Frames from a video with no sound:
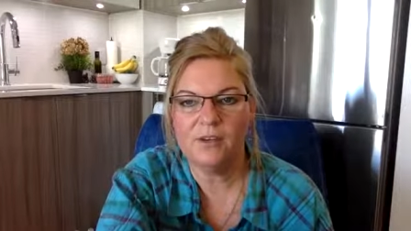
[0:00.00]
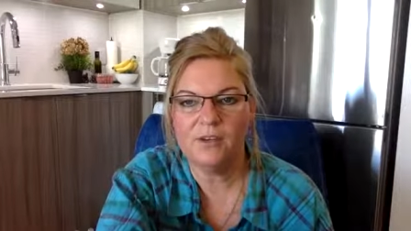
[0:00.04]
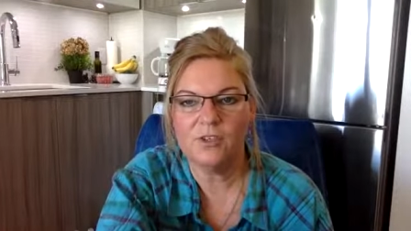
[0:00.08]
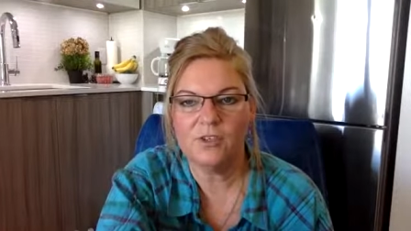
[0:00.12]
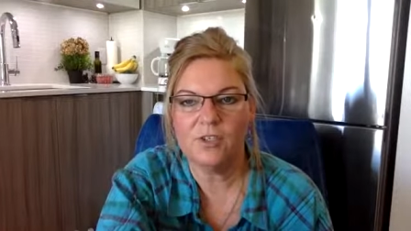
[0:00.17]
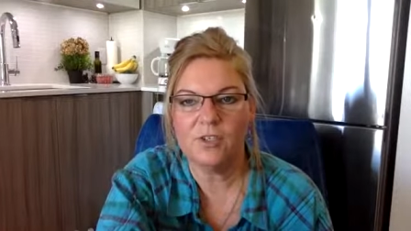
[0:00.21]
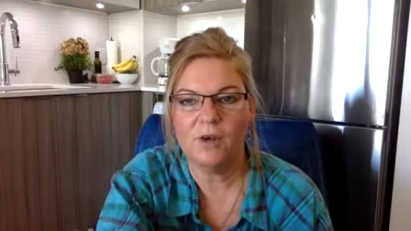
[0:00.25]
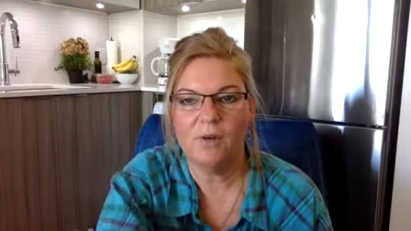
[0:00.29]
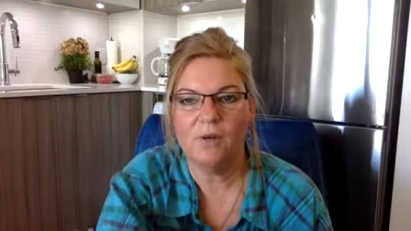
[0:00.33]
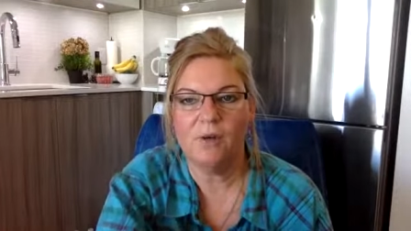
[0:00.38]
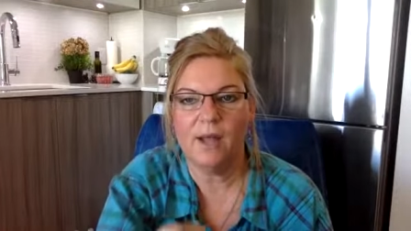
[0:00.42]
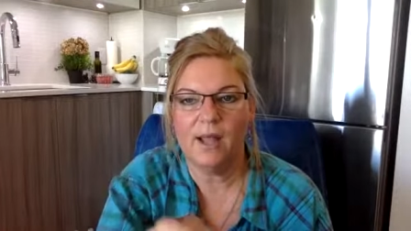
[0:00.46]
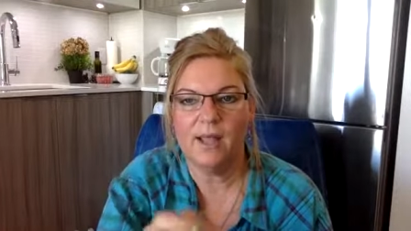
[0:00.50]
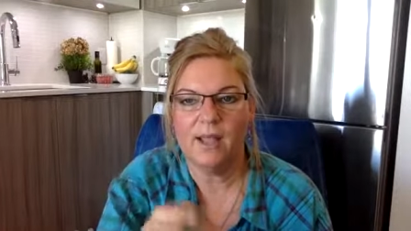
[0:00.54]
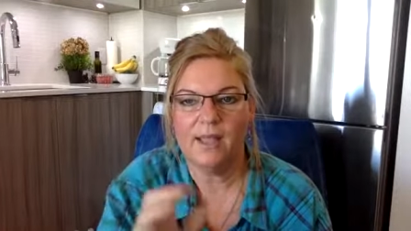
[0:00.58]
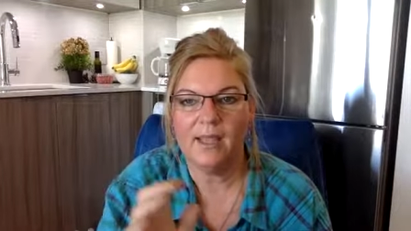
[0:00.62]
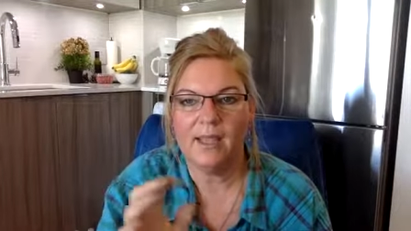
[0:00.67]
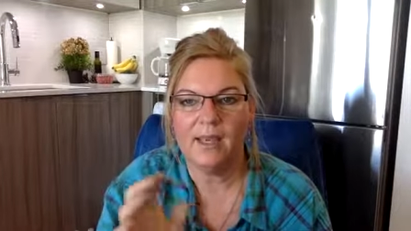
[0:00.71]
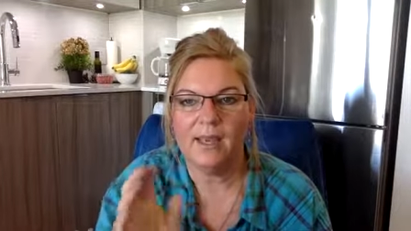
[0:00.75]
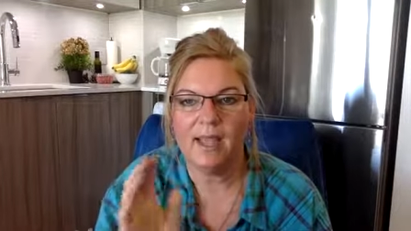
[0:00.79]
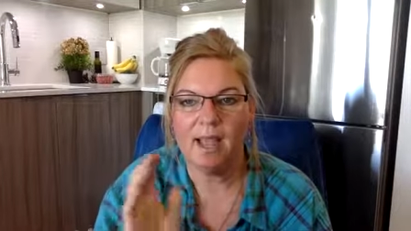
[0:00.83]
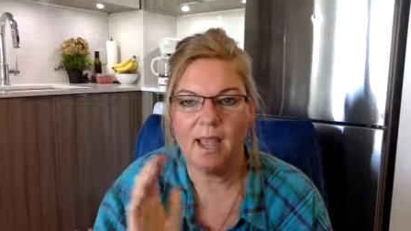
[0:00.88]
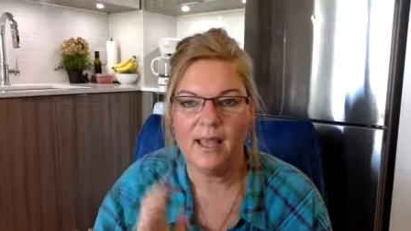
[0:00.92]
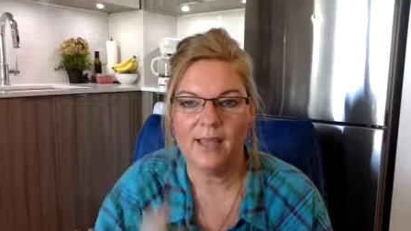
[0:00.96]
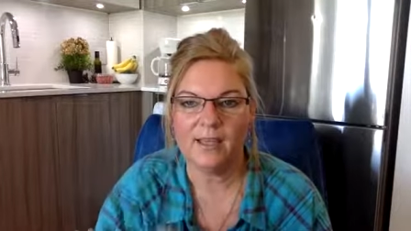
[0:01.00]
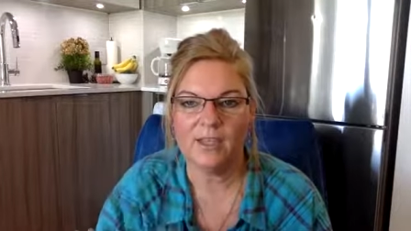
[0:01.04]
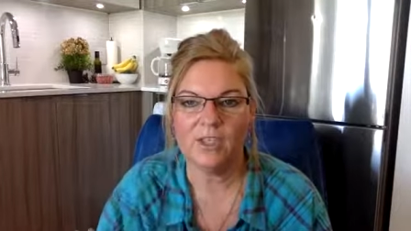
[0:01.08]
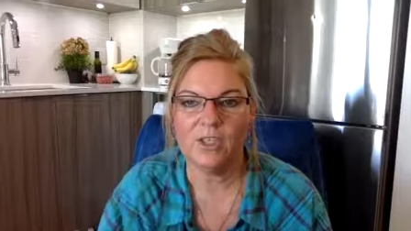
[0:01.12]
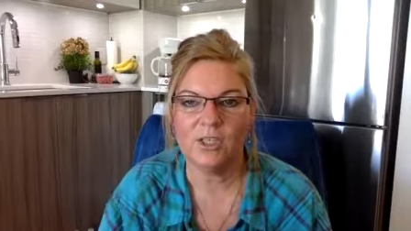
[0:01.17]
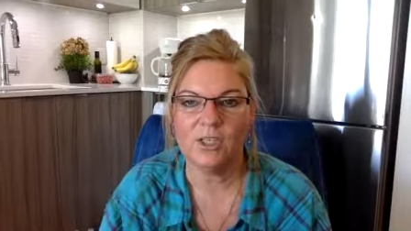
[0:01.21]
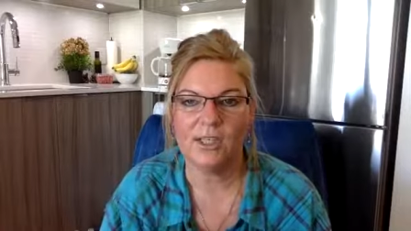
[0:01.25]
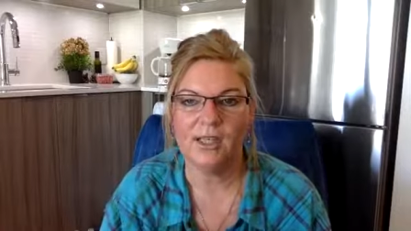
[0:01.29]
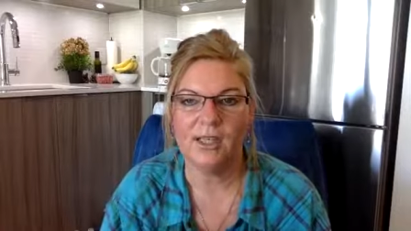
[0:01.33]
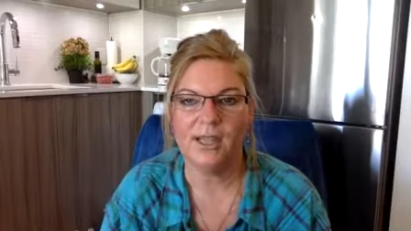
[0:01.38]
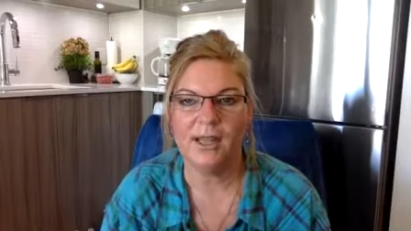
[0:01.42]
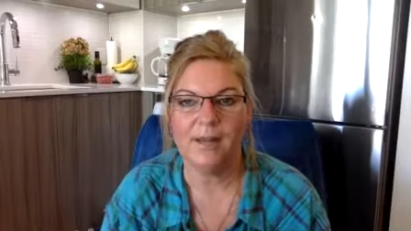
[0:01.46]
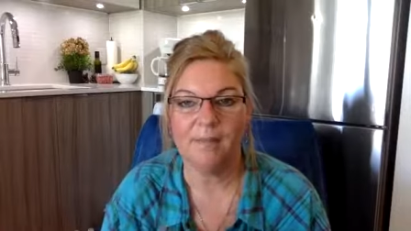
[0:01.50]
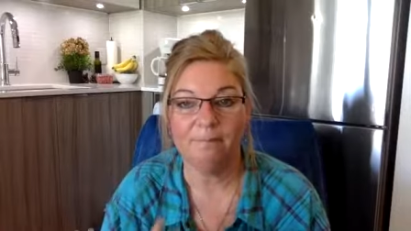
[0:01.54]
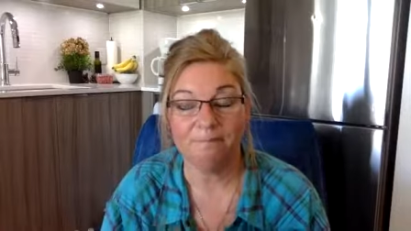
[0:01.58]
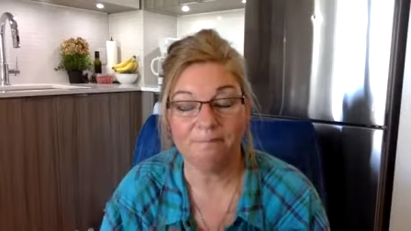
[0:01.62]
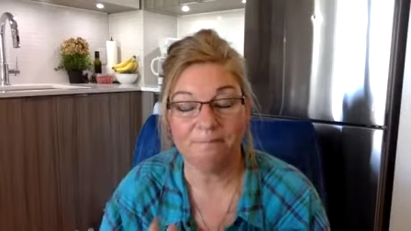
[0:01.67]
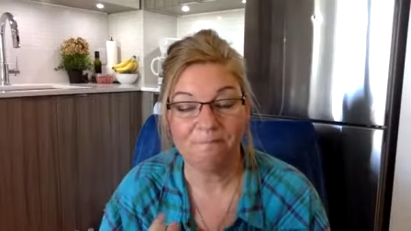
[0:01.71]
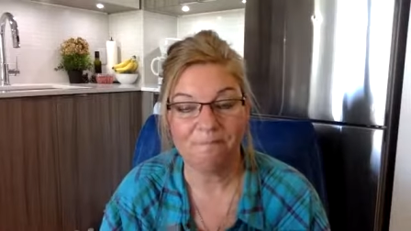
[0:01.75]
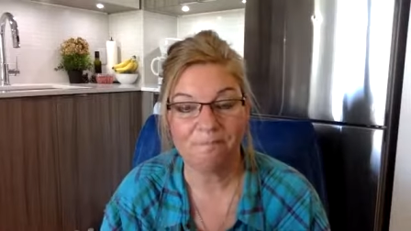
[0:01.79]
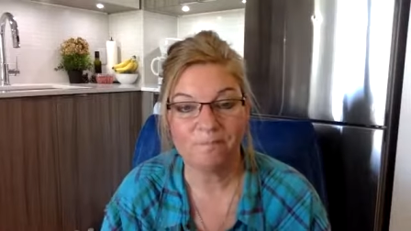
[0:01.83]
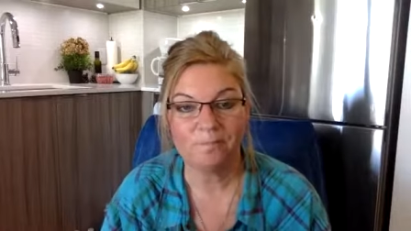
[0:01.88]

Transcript: so I can actually um